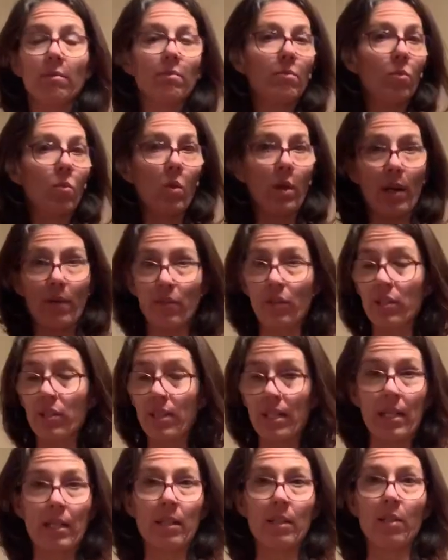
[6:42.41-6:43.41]
whatever
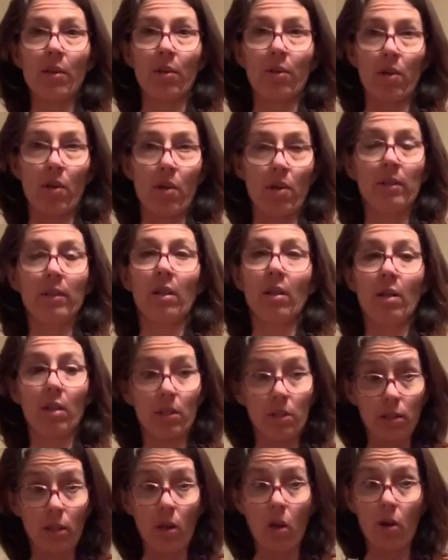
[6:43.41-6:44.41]
stains are on
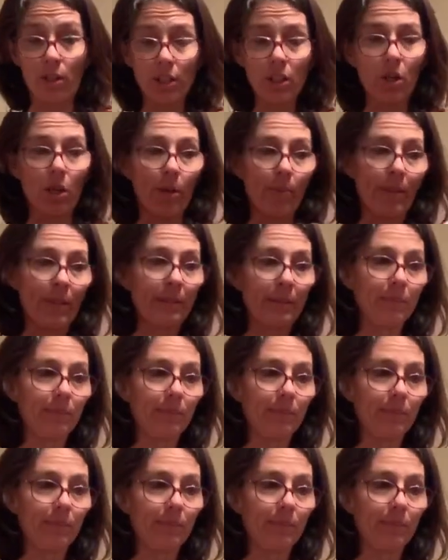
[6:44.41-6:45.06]
the, on the garment